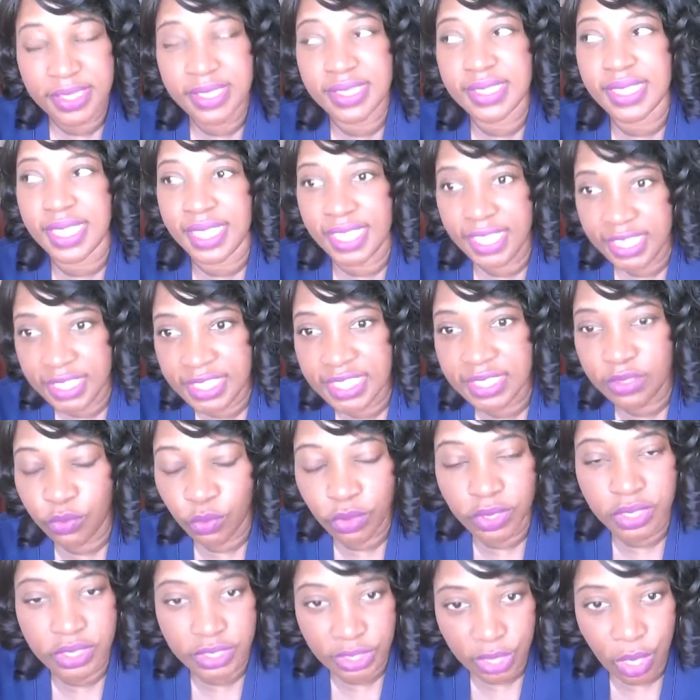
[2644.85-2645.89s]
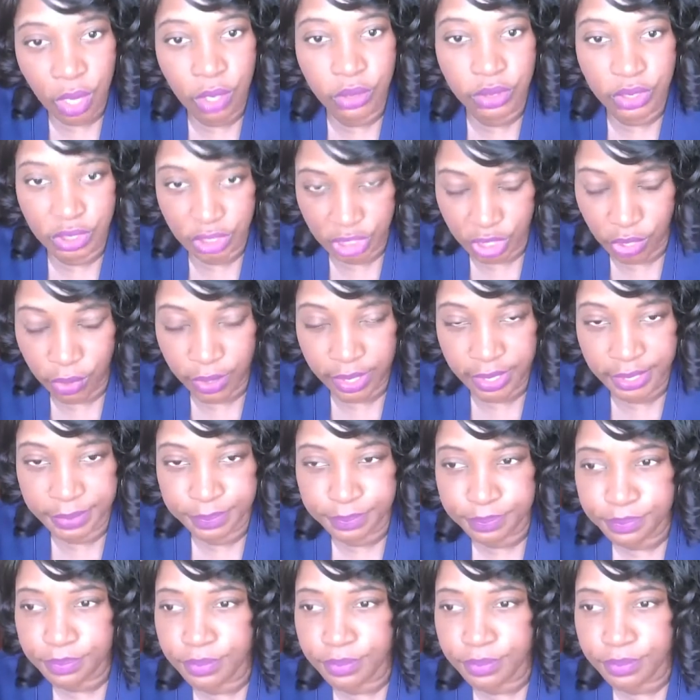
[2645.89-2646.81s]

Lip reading: He said he just want to talk to Charlie.